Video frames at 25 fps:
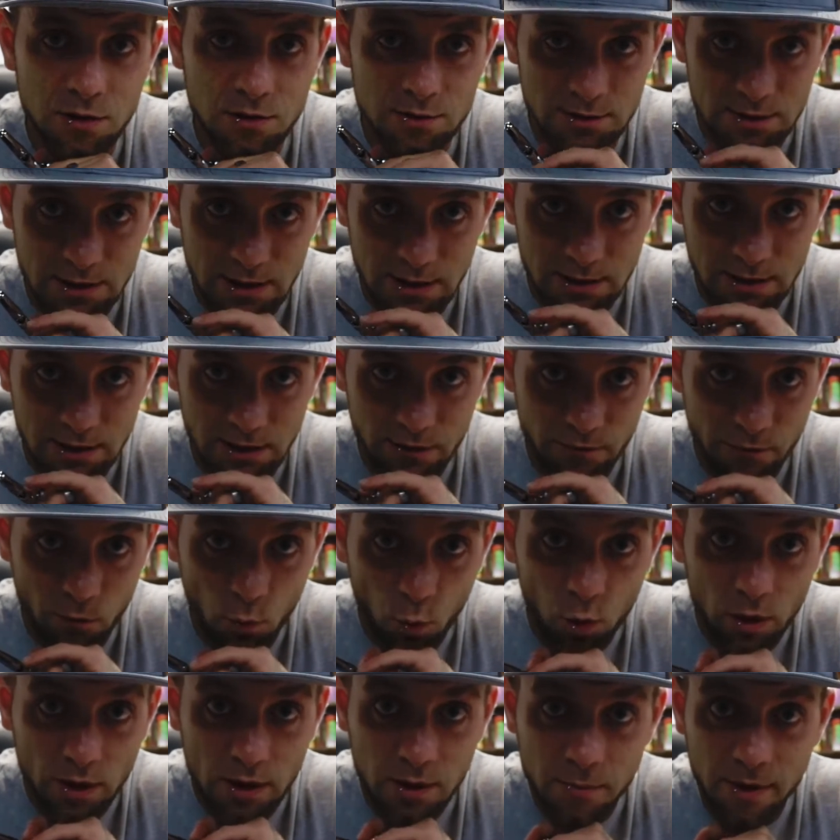on, say, like
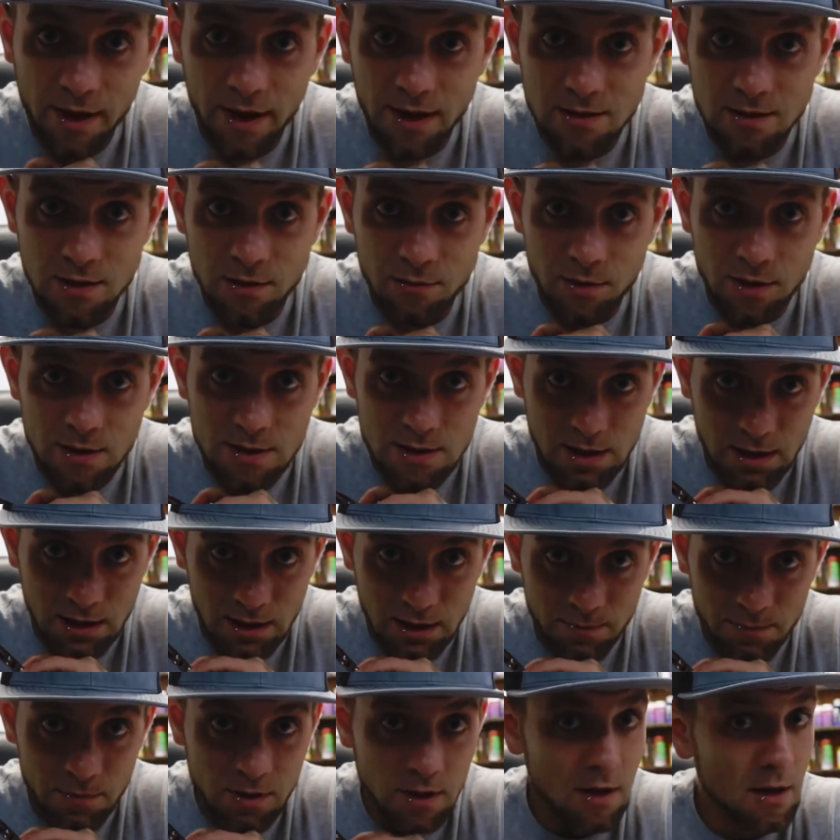40 baits at one
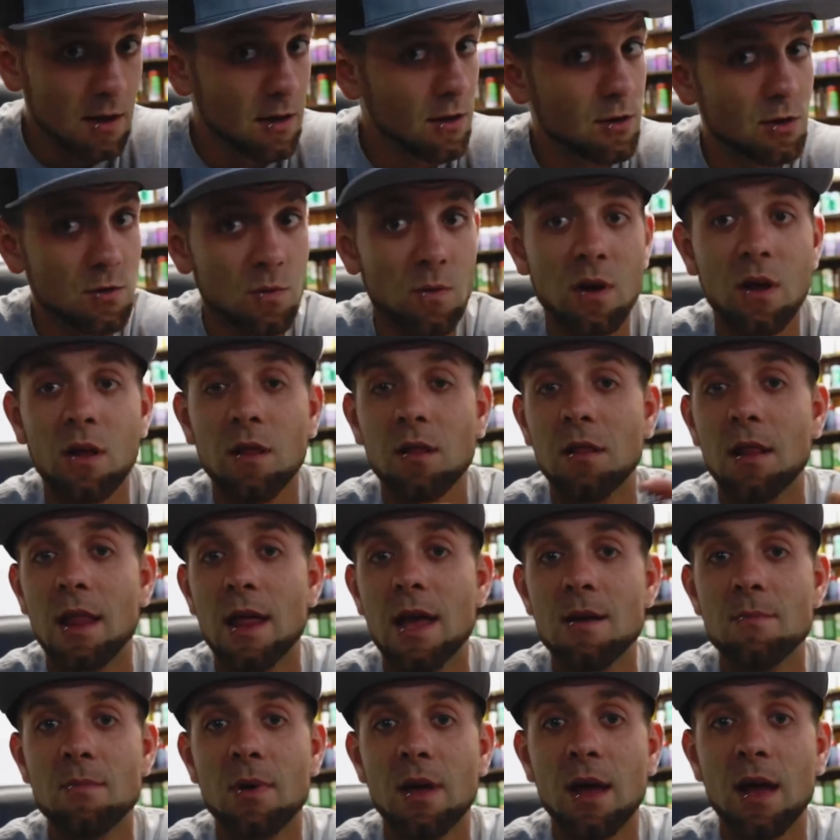time. You just want to
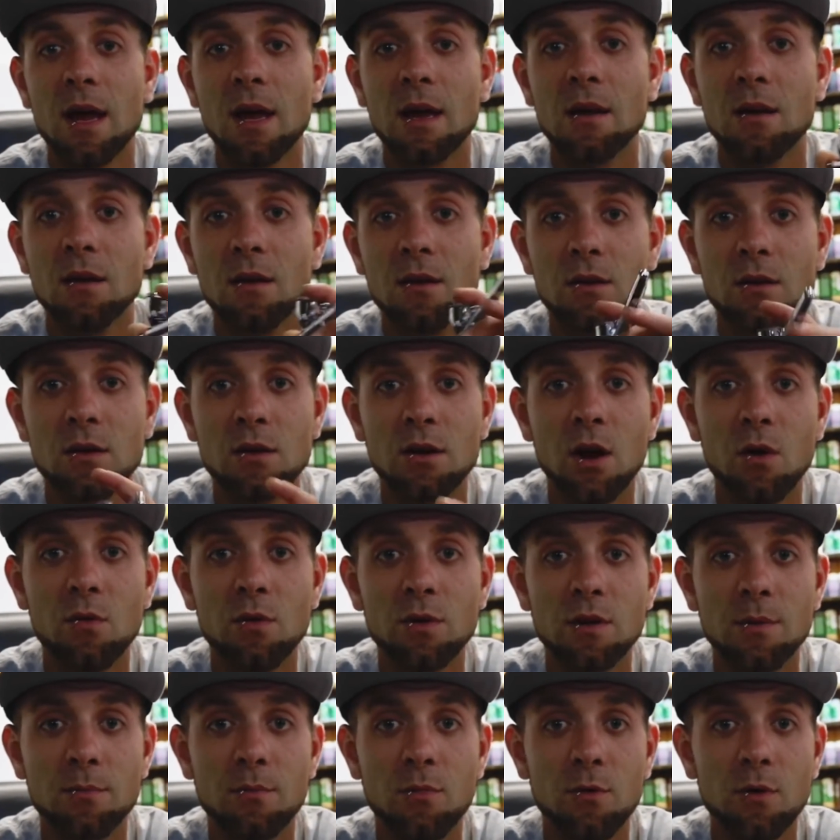lay paint, go
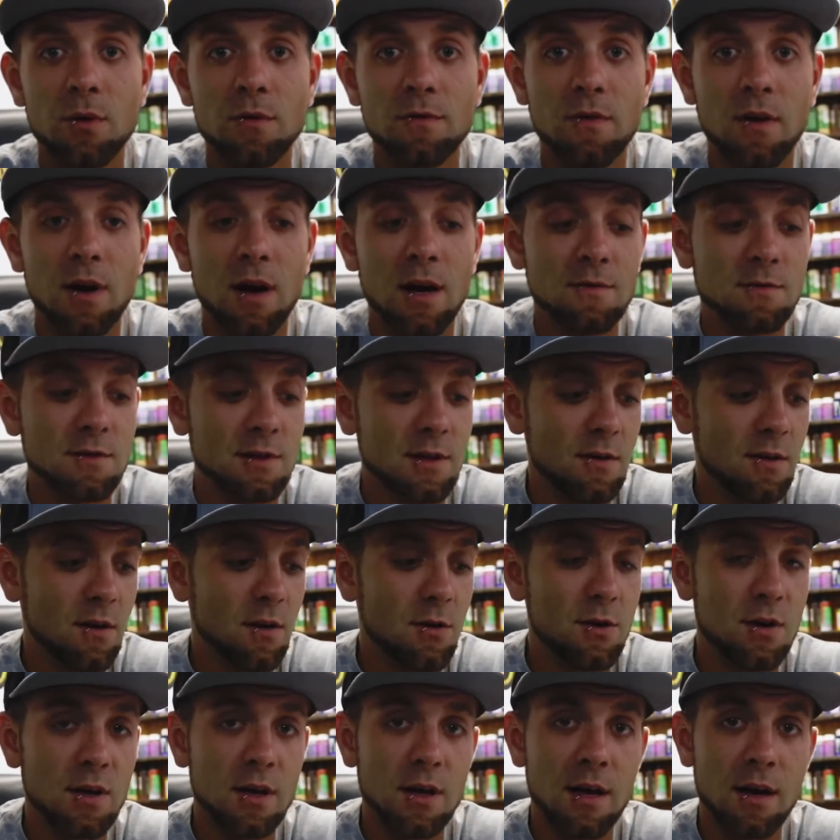with the
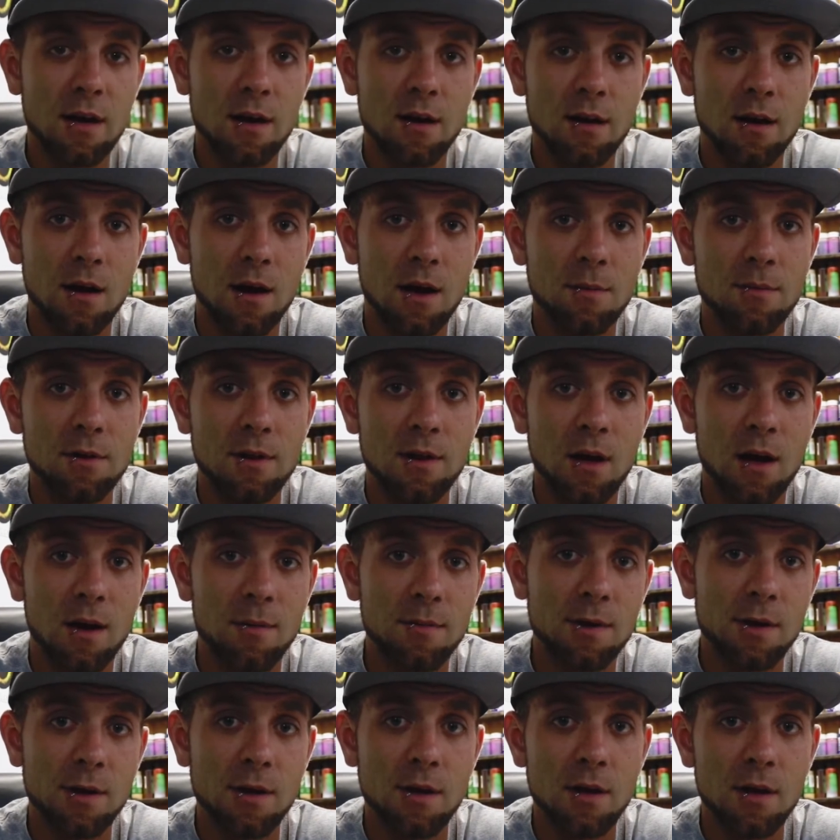0.50. You can get it at Hobby
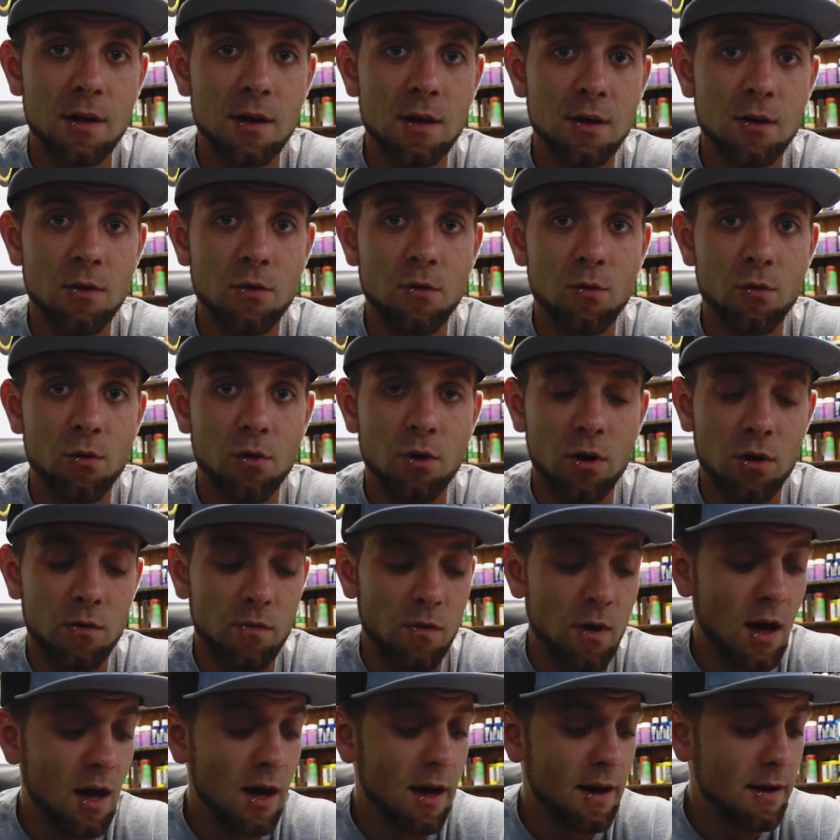Lobby or
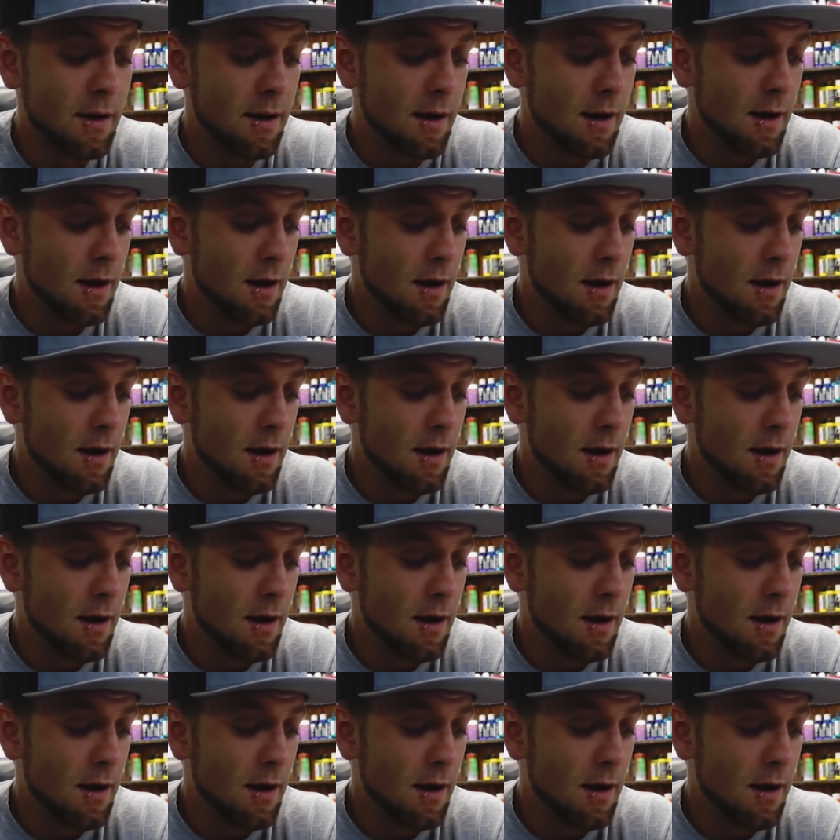online.